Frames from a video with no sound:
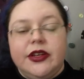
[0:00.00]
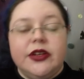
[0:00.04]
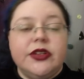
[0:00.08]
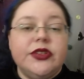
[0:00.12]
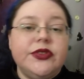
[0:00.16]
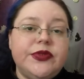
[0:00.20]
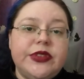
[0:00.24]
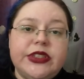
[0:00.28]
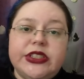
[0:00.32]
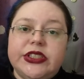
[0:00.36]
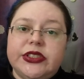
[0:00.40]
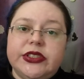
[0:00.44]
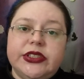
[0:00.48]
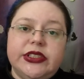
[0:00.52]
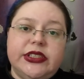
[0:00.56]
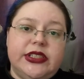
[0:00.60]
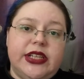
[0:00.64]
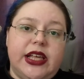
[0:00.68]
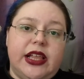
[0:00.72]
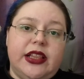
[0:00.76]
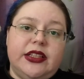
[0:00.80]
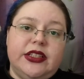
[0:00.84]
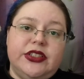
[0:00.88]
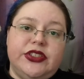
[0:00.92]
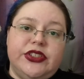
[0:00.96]
The artificial
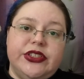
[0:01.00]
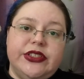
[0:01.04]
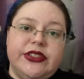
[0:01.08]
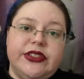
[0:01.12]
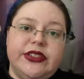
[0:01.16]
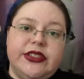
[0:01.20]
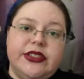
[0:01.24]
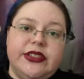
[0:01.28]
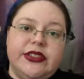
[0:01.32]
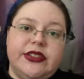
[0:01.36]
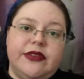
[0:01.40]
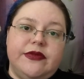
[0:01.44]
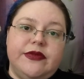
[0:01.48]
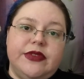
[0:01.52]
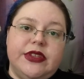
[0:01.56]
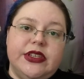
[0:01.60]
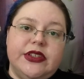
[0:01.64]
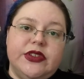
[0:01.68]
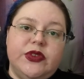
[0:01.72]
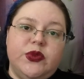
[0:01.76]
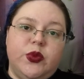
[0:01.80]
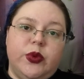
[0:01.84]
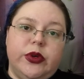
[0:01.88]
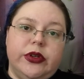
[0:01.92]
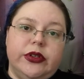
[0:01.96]
intelligences of
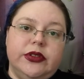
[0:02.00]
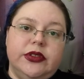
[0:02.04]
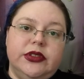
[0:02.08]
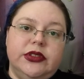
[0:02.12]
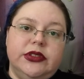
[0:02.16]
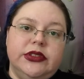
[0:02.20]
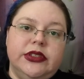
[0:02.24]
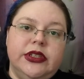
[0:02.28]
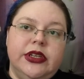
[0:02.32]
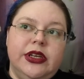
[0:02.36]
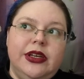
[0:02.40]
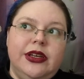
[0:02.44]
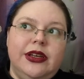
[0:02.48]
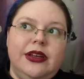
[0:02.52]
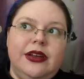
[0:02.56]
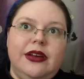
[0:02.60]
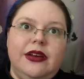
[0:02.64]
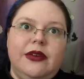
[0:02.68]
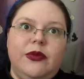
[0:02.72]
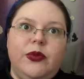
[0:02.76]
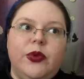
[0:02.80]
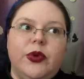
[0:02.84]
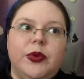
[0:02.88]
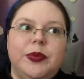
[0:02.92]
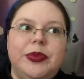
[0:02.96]
this world
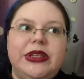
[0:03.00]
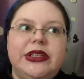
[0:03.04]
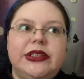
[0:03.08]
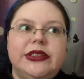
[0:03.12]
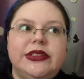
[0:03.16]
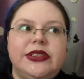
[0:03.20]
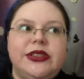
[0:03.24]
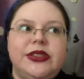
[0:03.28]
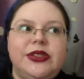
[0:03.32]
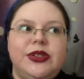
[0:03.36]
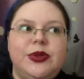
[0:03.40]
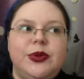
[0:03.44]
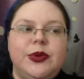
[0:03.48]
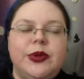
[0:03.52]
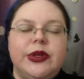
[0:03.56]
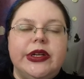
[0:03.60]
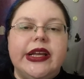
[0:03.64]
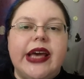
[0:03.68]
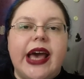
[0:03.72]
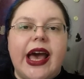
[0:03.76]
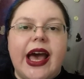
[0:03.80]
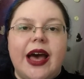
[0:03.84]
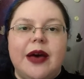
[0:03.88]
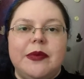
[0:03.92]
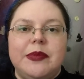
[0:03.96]
were built to
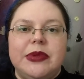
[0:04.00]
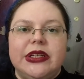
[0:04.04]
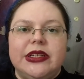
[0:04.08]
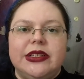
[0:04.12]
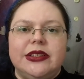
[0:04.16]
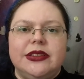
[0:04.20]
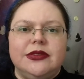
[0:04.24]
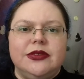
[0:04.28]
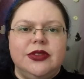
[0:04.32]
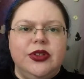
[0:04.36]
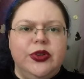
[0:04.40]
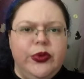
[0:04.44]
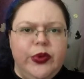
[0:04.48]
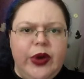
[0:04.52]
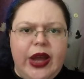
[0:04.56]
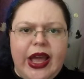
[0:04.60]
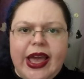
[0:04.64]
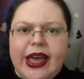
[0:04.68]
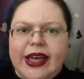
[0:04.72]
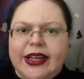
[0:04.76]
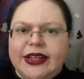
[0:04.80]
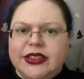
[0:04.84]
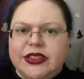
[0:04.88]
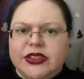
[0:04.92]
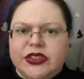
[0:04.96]
inhabit
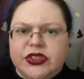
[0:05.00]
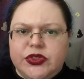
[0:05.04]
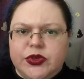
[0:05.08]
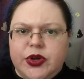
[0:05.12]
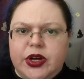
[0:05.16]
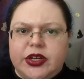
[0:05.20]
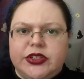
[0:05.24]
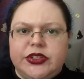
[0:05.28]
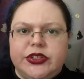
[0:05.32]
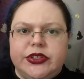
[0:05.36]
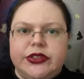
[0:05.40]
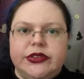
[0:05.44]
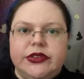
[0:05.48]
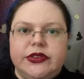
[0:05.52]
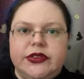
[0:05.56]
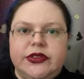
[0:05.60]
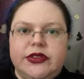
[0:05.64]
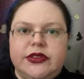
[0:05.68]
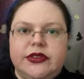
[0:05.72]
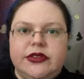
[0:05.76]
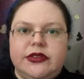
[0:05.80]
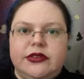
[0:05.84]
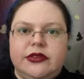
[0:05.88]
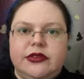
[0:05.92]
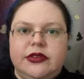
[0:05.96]
grand
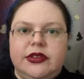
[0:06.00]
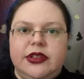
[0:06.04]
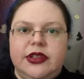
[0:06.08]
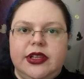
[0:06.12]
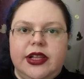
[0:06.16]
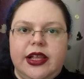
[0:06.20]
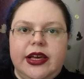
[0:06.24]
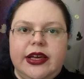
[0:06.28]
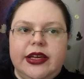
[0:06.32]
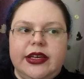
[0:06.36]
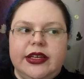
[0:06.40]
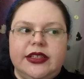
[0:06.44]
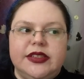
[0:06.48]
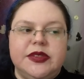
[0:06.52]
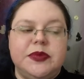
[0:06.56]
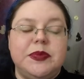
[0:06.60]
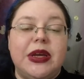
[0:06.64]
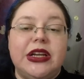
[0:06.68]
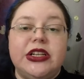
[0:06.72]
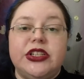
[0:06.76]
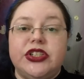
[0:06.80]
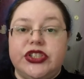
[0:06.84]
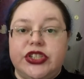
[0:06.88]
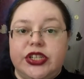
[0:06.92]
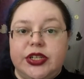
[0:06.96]
structures, like
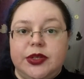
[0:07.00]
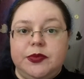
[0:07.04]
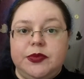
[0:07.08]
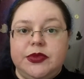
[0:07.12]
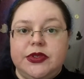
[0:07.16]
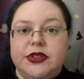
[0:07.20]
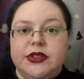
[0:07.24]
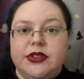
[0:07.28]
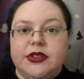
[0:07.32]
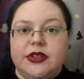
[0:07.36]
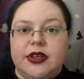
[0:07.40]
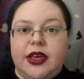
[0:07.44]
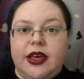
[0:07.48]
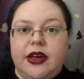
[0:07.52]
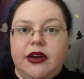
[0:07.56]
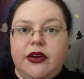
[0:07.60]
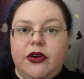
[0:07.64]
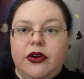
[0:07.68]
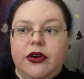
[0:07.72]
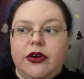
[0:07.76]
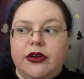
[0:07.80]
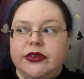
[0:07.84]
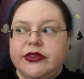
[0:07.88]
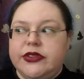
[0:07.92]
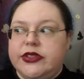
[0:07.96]
spaceships
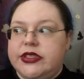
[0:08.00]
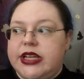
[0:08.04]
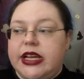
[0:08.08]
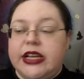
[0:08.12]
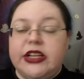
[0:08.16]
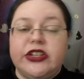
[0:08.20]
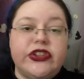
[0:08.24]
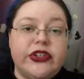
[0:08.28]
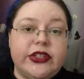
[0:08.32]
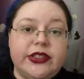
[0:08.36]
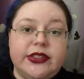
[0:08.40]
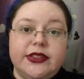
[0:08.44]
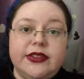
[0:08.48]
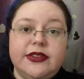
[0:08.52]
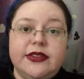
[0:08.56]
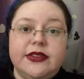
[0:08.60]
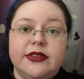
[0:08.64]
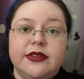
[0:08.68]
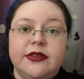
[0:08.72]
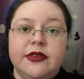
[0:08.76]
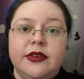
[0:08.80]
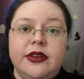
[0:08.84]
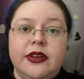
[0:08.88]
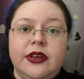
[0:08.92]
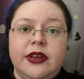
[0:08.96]
or
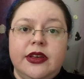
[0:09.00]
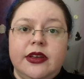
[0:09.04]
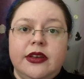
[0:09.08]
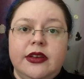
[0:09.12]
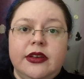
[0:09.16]
stations.